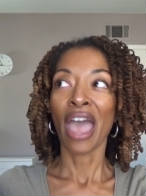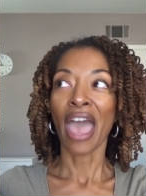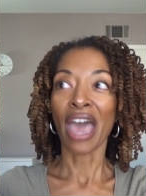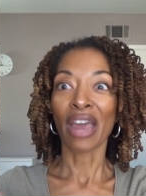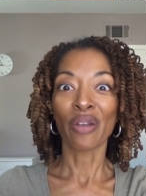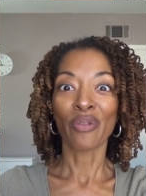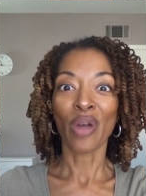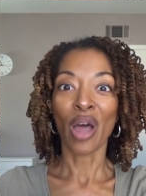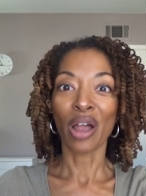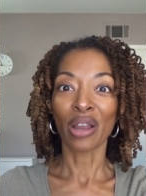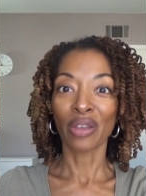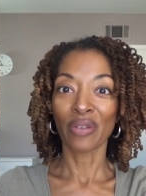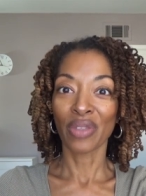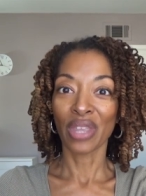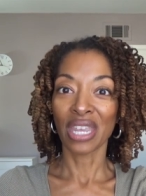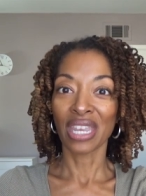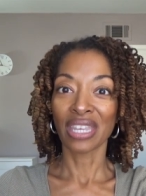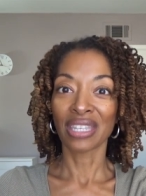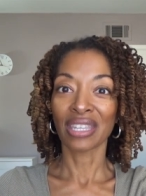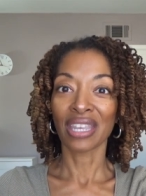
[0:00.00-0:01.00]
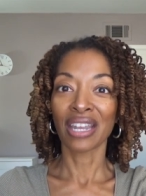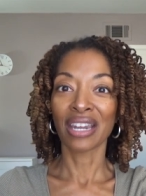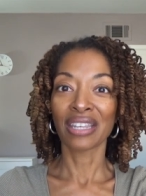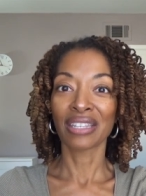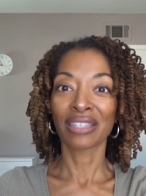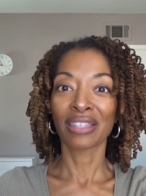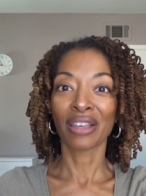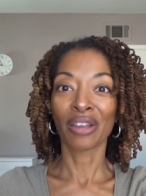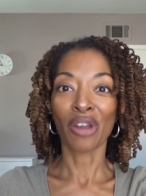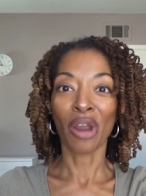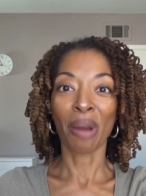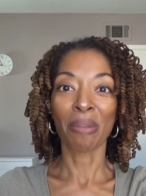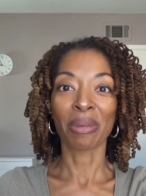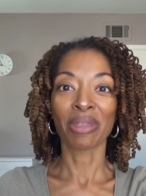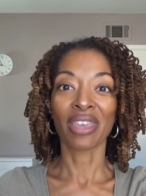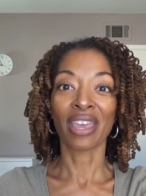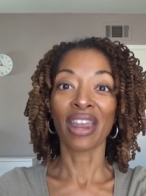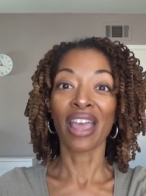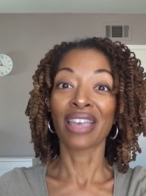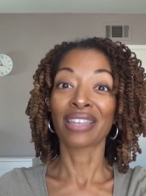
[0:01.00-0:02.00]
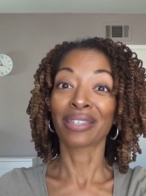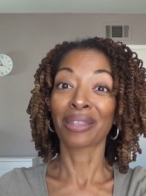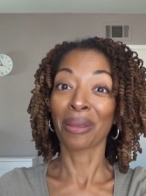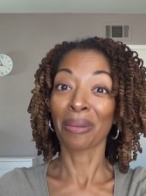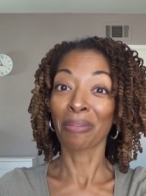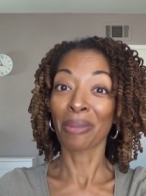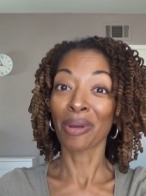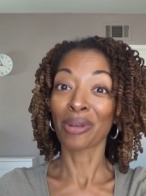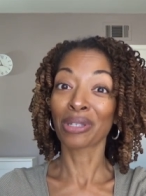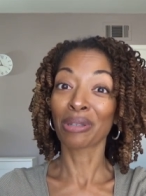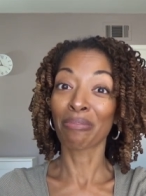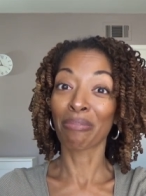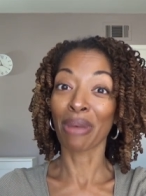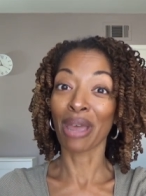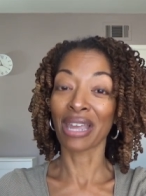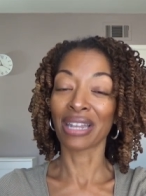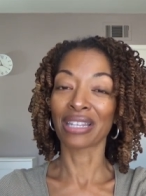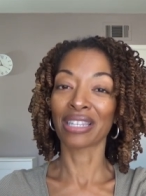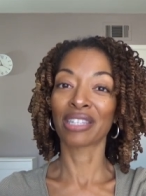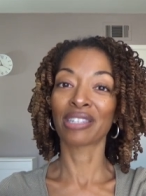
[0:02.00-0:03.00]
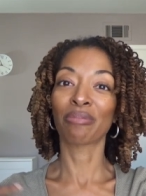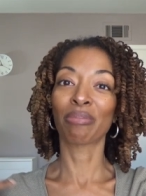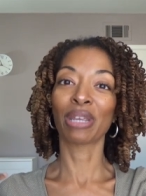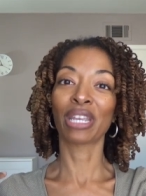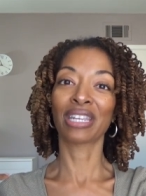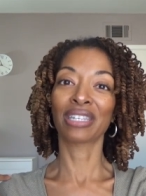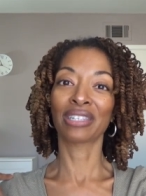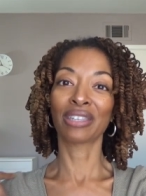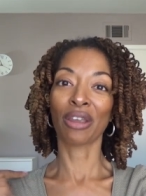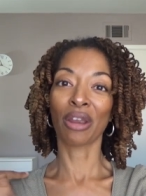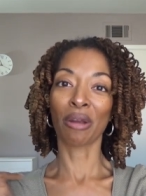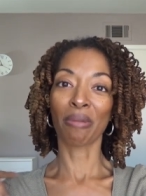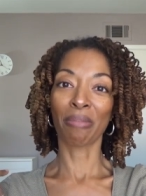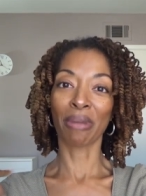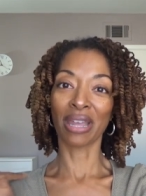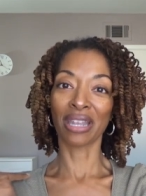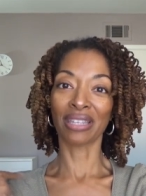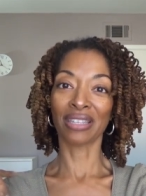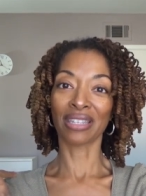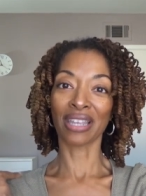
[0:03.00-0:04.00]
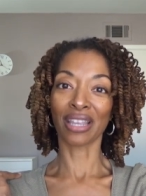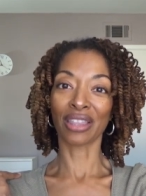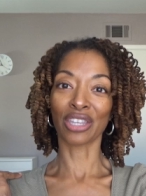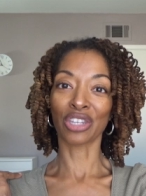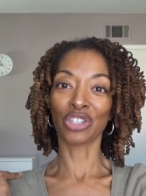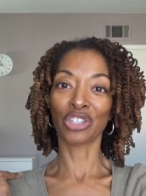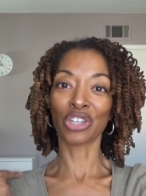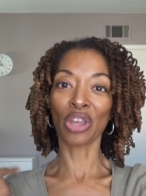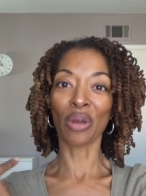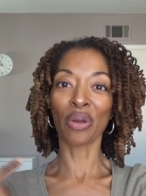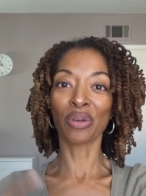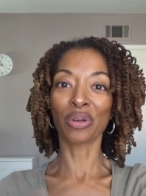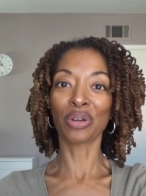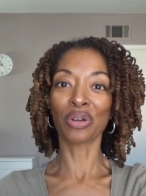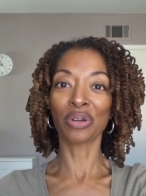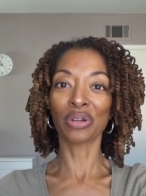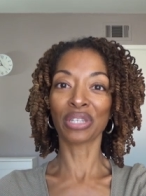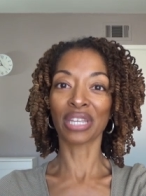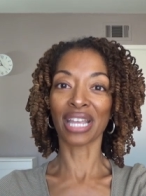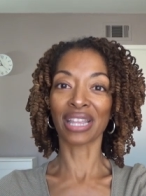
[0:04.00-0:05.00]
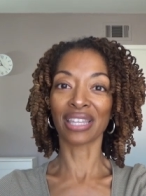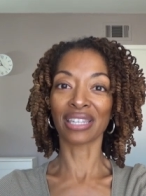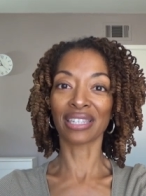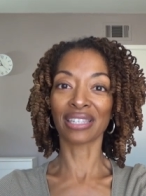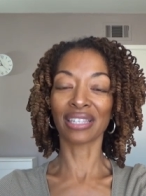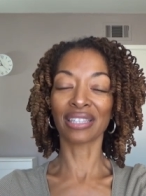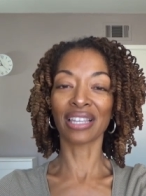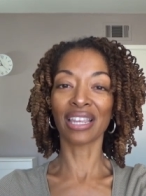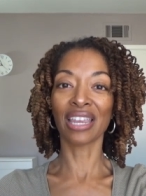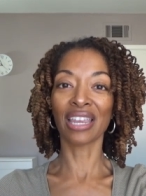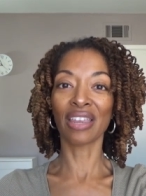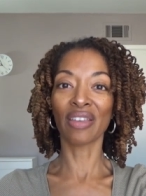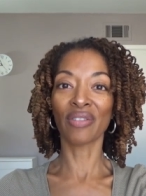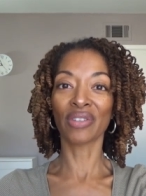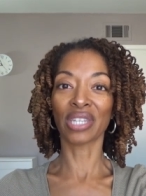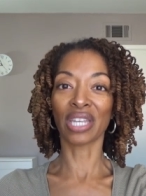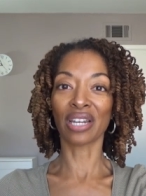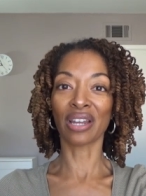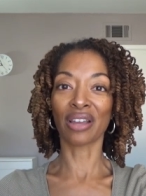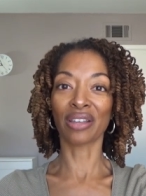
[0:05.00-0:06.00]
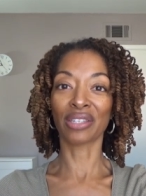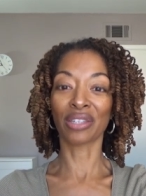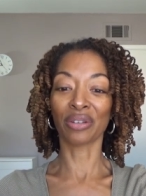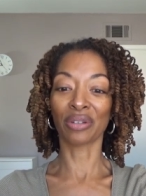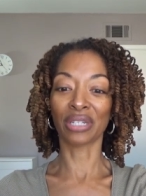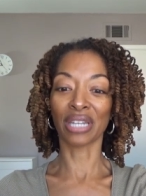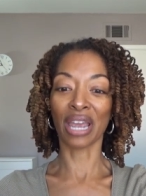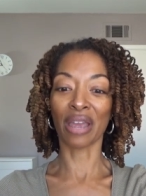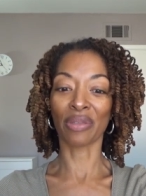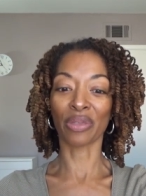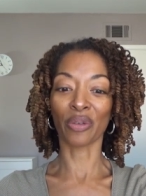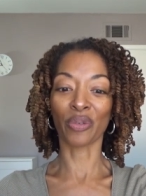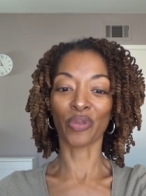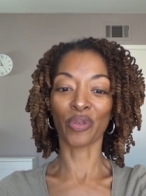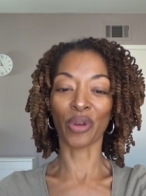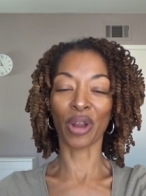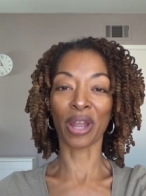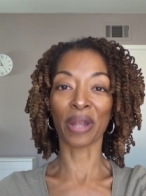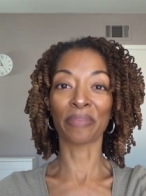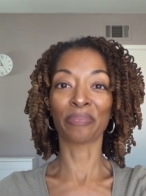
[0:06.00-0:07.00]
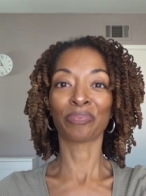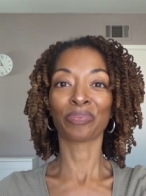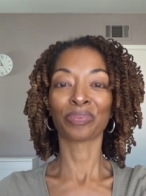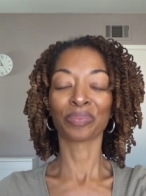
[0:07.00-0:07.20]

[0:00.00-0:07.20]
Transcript: out of all of these, it is the garment that has the most buttons because there are buttons at the shoulders, at the sleeves, and also down the front.